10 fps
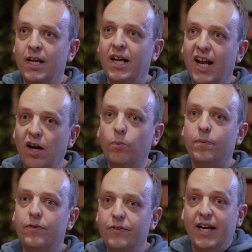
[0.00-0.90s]
help
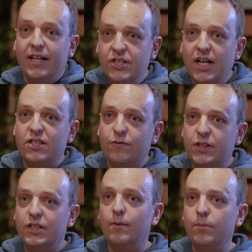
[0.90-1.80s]
the NHS, for
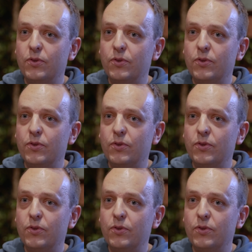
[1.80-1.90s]
example,